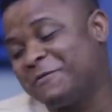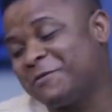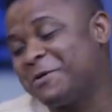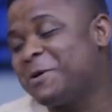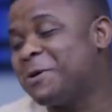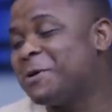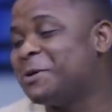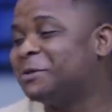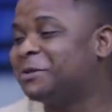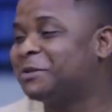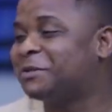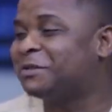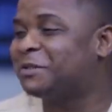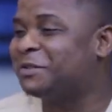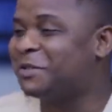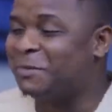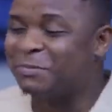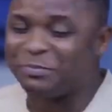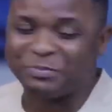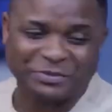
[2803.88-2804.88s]
Of course,
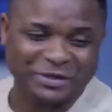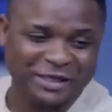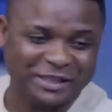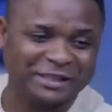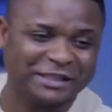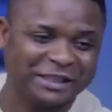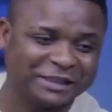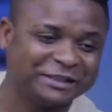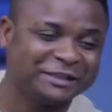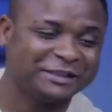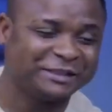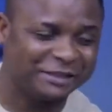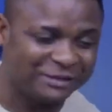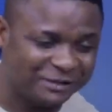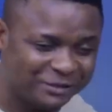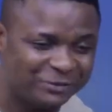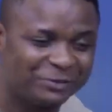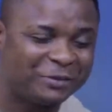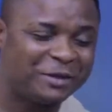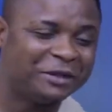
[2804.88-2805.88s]
and I'm praying that it
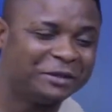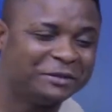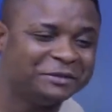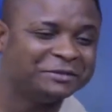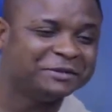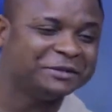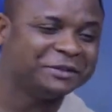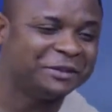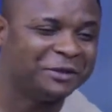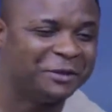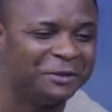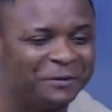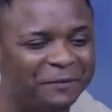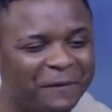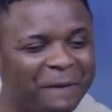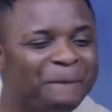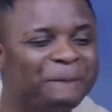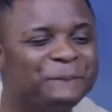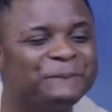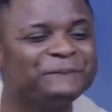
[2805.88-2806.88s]
turns well, you
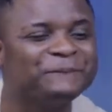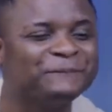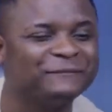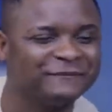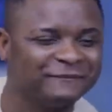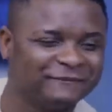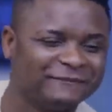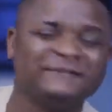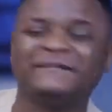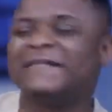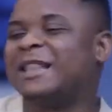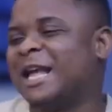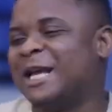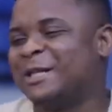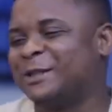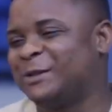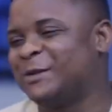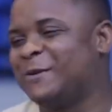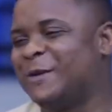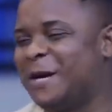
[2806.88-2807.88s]
know.
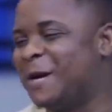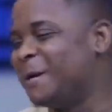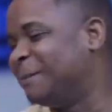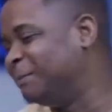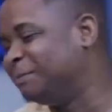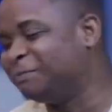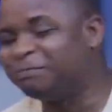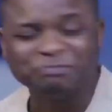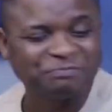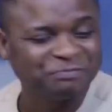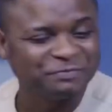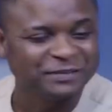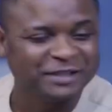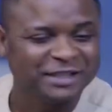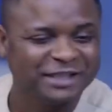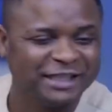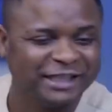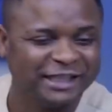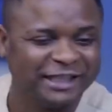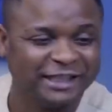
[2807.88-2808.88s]
Nice. So,
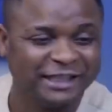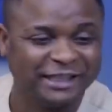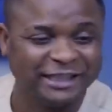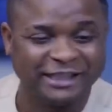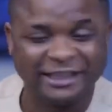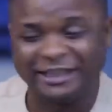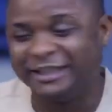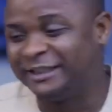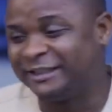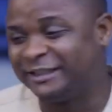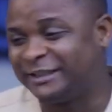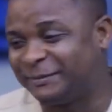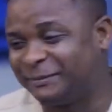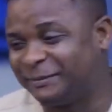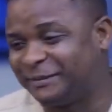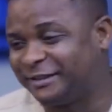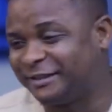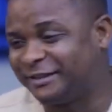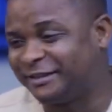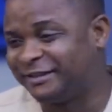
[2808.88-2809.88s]
any
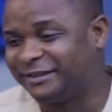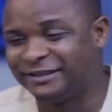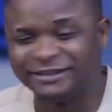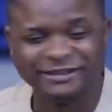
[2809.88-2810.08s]
tips?